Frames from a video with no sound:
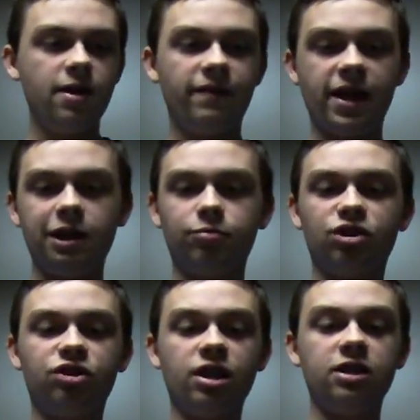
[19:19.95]
the hammer
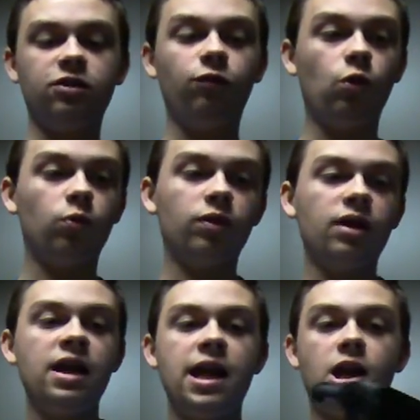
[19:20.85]
stays forward,
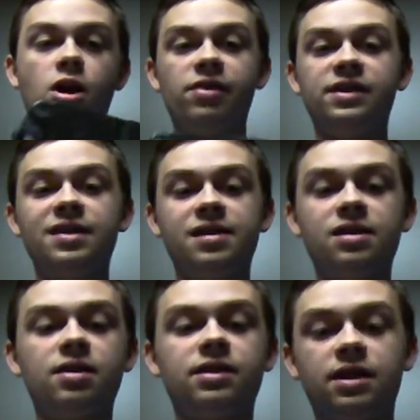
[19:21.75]
and on this it
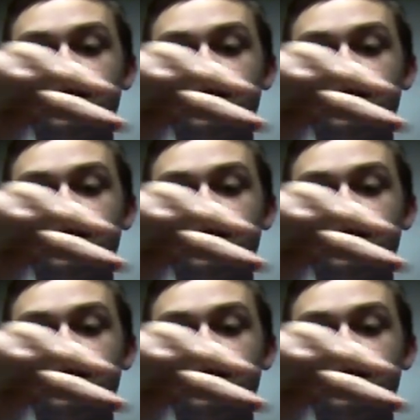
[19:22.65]
doesn't.